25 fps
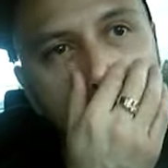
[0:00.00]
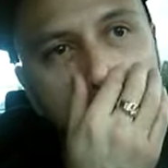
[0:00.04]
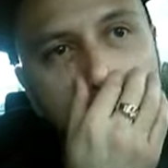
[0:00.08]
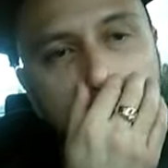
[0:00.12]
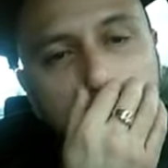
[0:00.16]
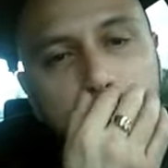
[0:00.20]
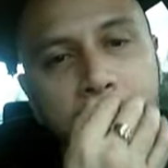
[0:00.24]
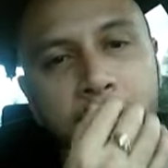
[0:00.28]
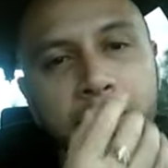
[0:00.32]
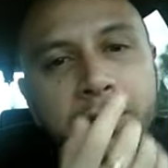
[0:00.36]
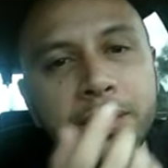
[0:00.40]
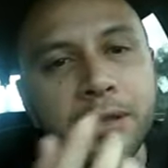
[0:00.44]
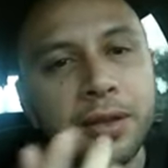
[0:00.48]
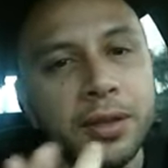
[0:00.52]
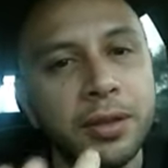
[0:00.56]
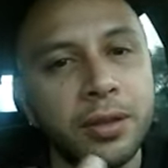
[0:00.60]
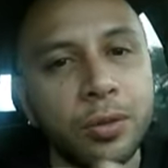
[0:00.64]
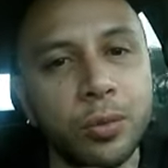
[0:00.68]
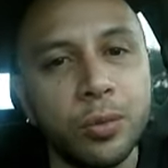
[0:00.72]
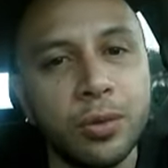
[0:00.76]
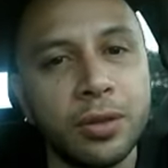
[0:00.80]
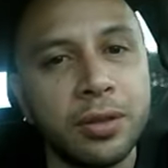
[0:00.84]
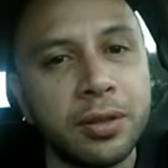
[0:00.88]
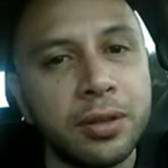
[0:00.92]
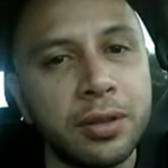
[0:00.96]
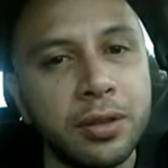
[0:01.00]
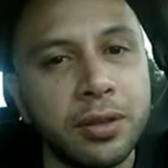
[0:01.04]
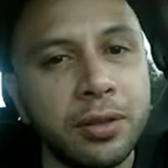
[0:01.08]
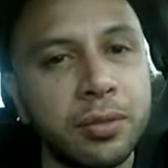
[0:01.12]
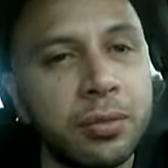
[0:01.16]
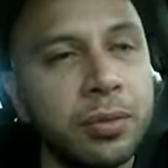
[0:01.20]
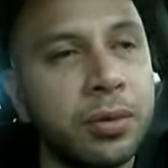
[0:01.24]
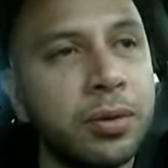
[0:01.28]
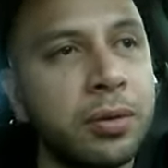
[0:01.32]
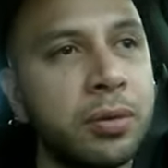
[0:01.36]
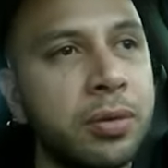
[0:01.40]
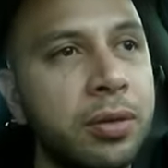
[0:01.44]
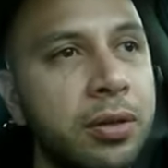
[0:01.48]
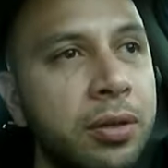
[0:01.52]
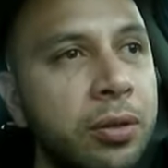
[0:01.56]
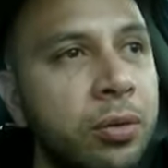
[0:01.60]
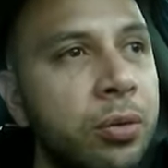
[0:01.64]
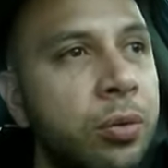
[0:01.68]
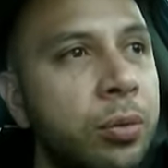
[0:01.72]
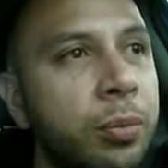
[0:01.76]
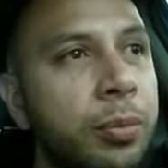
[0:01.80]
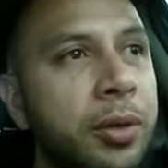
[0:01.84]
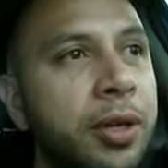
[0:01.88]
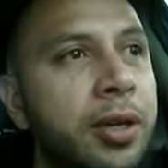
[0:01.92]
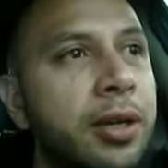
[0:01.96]
I'll tell you one thing, when you
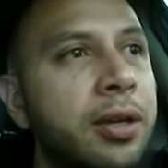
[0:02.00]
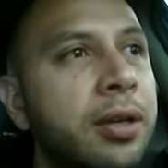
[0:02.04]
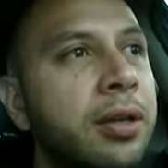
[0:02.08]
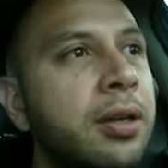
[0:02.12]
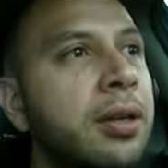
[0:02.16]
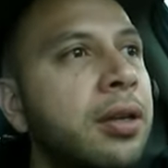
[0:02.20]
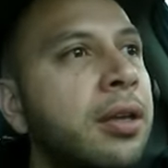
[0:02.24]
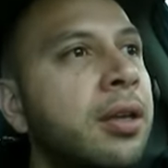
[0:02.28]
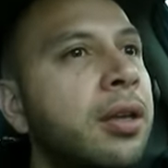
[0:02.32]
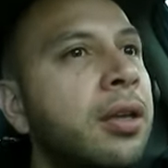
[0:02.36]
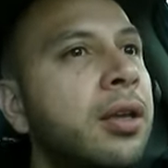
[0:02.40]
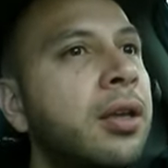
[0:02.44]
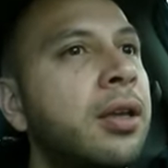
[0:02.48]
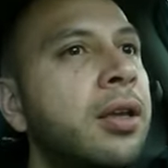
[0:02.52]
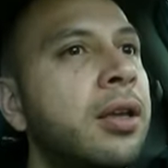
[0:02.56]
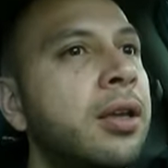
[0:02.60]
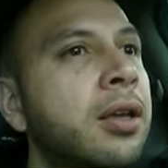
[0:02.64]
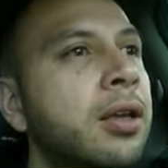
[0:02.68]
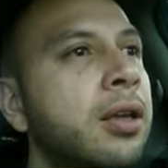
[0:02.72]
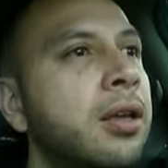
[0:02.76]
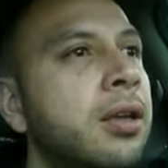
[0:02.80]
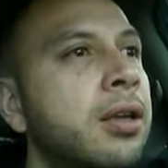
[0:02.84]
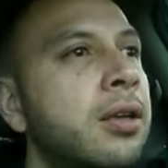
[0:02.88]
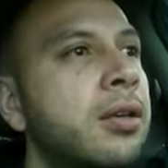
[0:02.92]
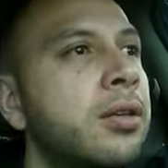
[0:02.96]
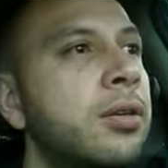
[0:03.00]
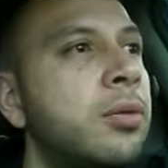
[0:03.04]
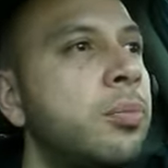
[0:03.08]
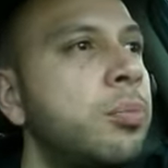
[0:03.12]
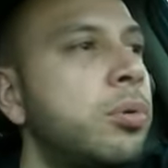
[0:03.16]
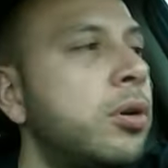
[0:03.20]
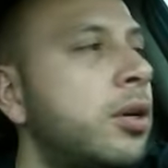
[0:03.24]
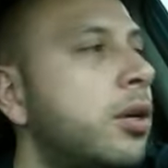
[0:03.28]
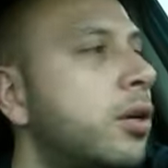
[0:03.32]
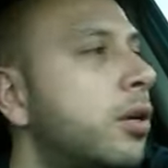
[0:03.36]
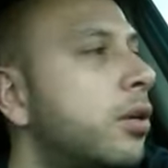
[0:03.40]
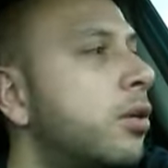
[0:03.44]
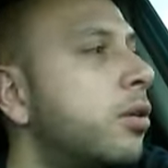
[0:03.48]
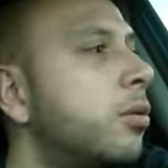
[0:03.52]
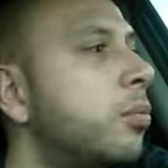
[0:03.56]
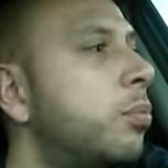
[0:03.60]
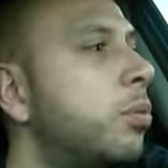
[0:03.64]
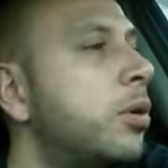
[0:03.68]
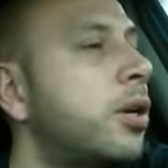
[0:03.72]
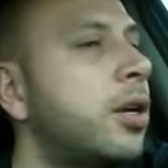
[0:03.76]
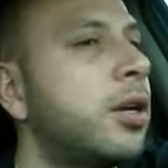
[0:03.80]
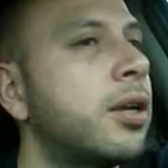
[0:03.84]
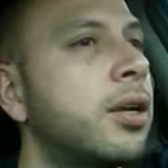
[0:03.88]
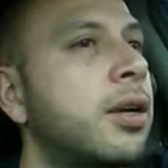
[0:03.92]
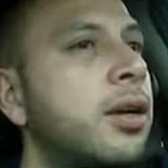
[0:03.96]
a man, you
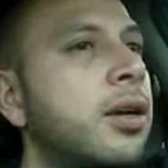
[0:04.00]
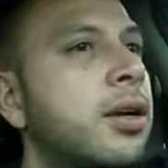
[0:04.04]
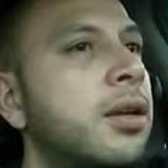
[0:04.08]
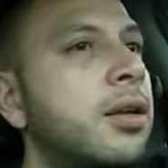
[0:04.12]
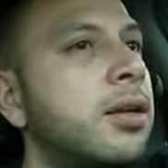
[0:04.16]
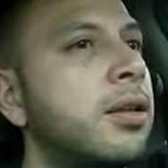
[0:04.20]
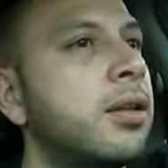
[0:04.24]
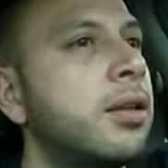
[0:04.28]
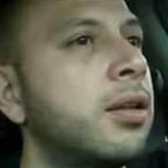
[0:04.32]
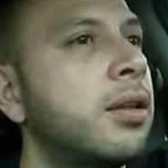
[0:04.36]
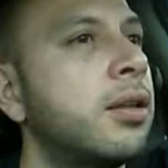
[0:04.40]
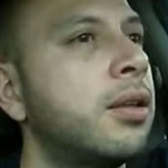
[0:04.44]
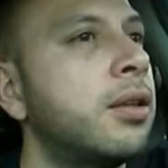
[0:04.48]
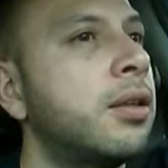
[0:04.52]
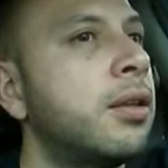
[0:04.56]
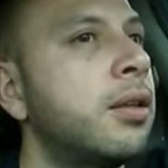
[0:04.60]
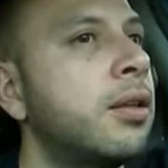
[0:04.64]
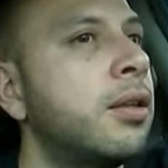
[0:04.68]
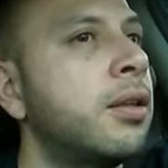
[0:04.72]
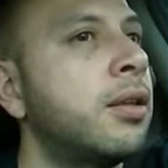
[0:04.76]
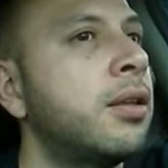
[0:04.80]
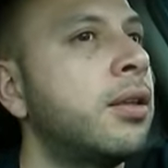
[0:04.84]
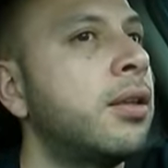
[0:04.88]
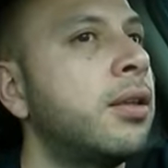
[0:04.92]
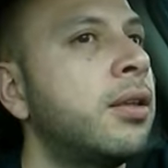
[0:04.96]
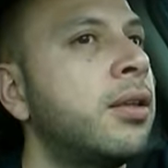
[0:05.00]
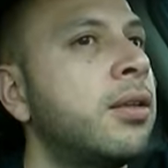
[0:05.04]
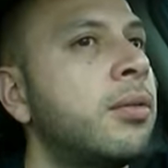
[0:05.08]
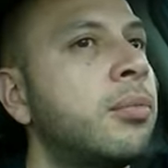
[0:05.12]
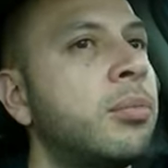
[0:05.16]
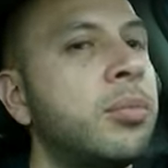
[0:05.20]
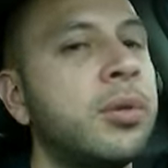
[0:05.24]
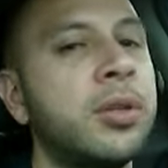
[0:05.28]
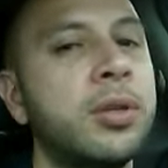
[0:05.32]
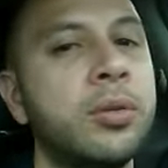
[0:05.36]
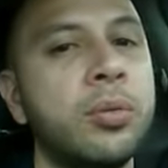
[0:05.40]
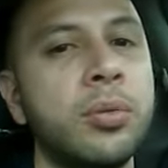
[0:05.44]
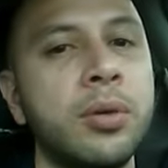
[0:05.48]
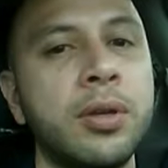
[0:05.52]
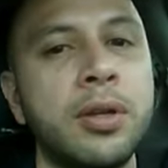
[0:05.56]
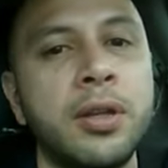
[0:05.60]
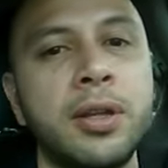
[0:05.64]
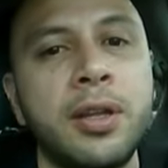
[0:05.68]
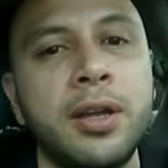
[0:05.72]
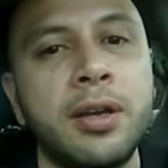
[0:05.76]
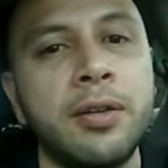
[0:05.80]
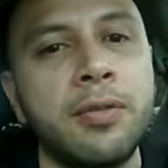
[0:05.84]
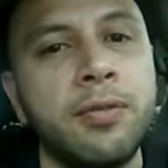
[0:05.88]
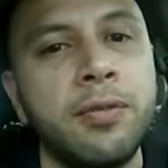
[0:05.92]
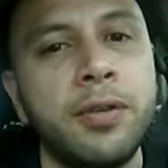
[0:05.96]
probably got between
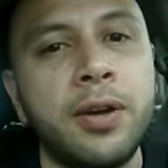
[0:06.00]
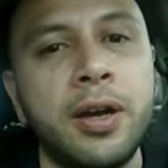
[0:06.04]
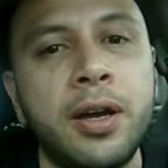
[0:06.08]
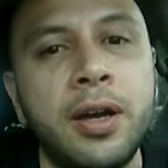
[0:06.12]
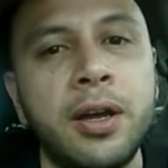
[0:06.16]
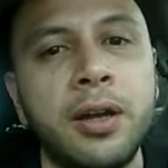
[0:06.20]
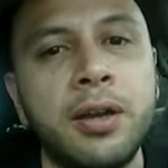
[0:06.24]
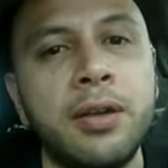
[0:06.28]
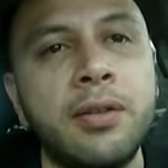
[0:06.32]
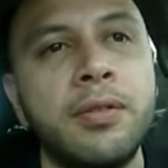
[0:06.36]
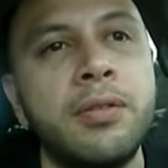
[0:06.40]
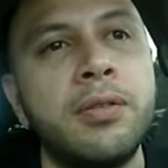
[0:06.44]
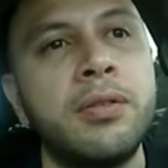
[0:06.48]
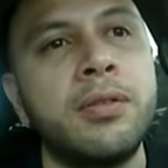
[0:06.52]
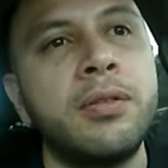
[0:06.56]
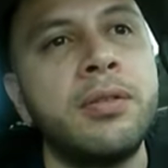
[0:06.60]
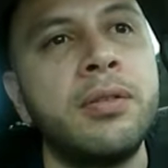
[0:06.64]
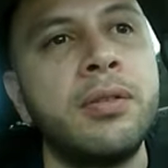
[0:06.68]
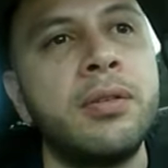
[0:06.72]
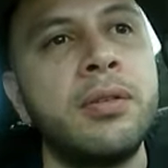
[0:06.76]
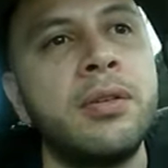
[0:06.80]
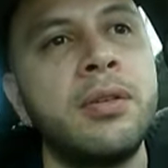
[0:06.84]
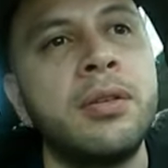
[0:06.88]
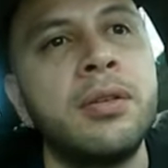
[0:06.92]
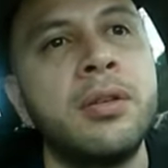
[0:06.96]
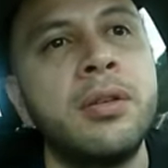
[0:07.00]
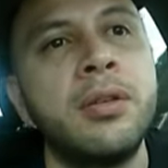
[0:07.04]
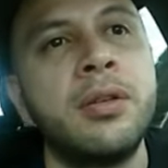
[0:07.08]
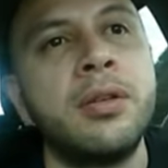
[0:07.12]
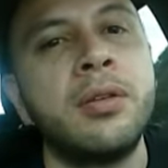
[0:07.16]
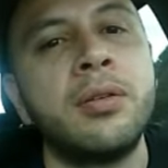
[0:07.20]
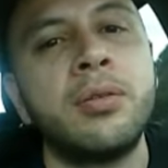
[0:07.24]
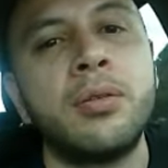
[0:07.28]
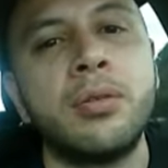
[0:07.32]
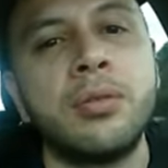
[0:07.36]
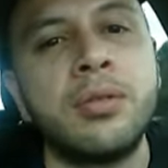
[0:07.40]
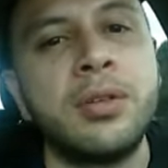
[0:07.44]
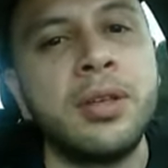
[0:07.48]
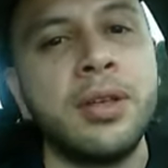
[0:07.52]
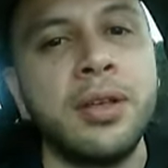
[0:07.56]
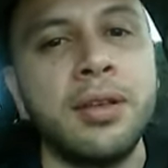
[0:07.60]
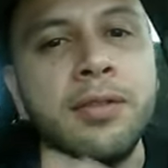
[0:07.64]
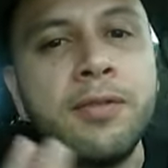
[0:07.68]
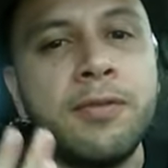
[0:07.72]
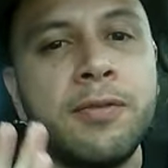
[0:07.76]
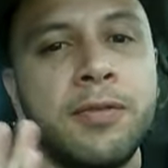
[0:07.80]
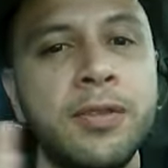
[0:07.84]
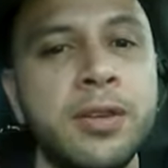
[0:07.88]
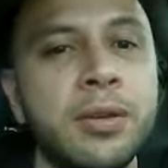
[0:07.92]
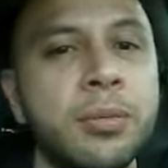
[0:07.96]
like 5 or
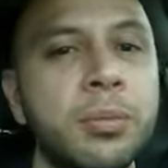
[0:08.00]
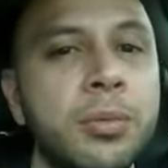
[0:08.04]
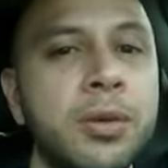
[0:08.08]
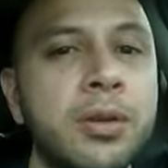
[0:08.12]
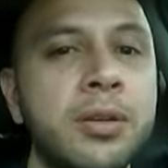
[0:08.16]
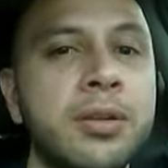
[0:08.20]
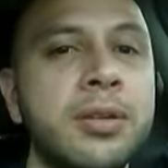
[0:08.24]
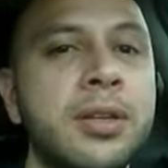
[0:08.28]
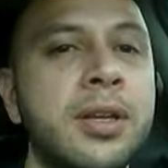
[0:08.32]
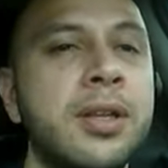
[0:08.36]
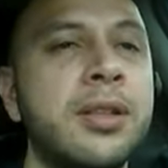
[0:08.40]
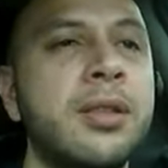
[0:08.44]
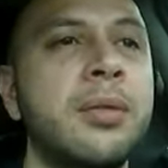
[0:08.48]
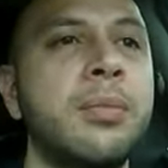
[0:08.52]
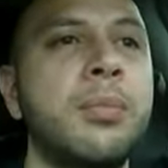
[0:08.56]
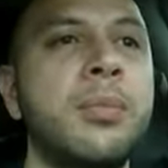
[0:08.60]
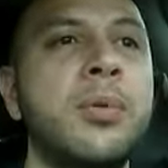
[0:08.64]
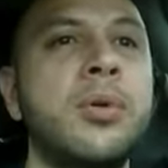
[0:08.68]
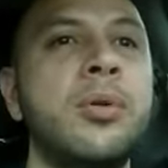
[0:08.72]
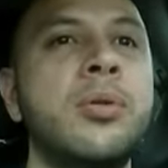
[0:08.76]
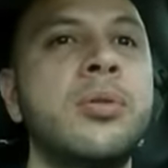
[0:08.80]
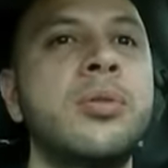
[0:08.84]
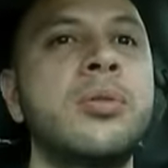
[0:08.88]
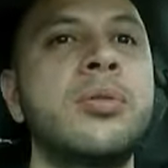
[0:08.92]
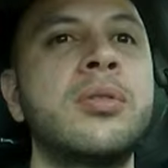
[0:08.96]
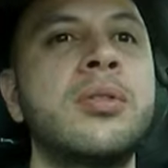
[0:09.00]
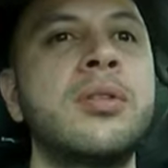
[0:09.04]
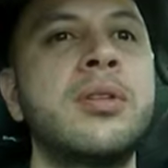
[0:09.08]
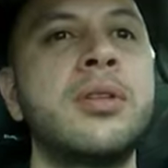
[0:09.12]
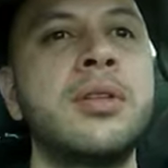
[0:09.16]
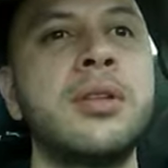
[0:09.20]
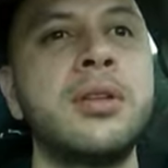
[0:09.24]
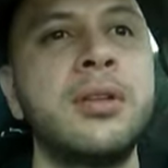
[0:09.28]
10 females at the most